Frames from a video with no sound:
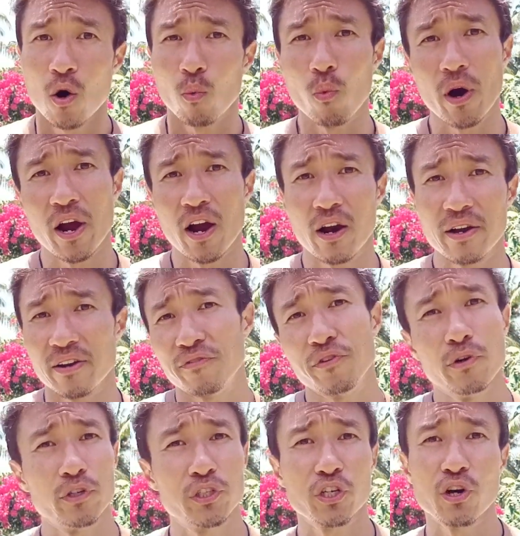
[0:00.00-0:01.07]
where if
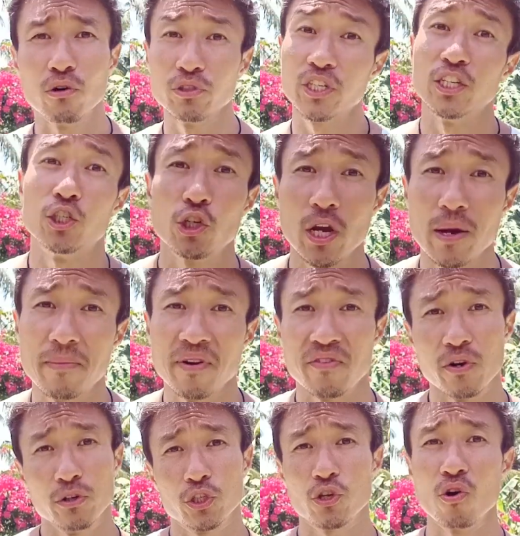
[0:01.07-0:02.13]
you were to go into the gym, if
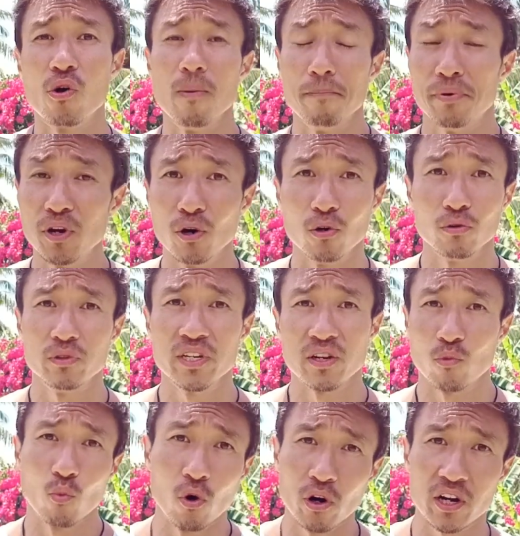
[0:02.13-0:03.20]
you were to go and build, you
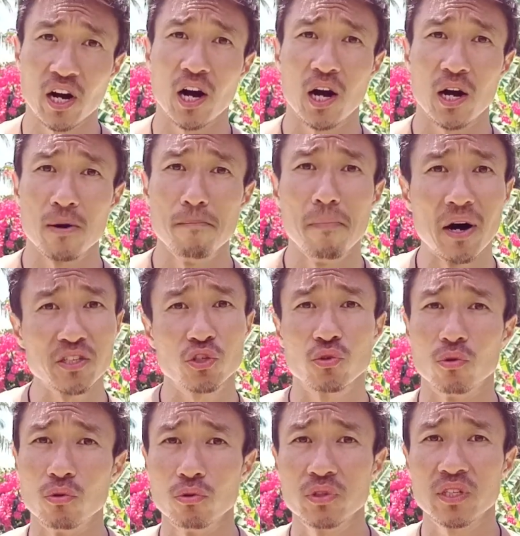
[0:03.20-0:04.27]
know, work on
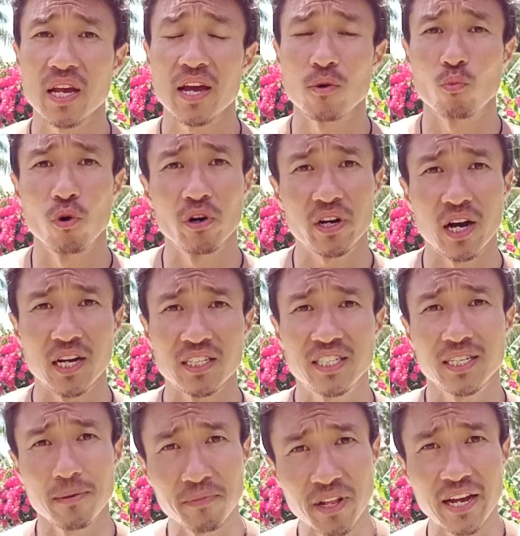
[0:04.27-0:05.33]
muscles and work on
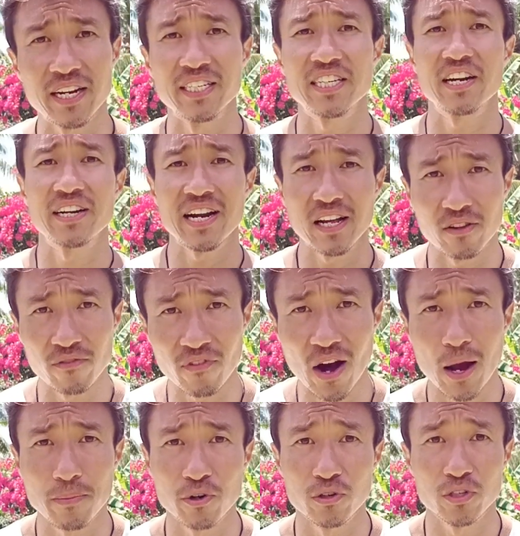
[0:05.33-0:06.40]
stimulating, tearing down the
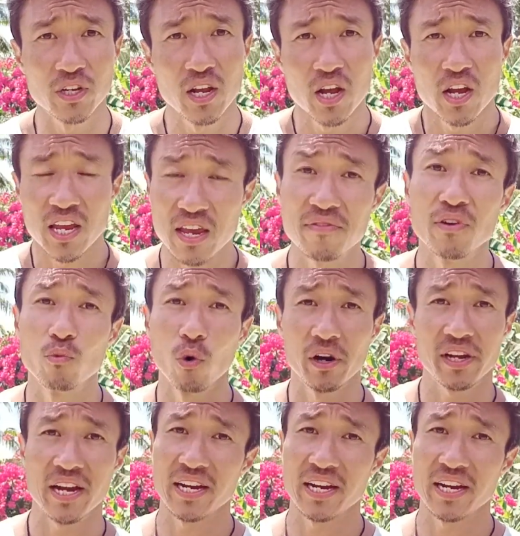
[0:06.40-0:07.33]
fibers, even working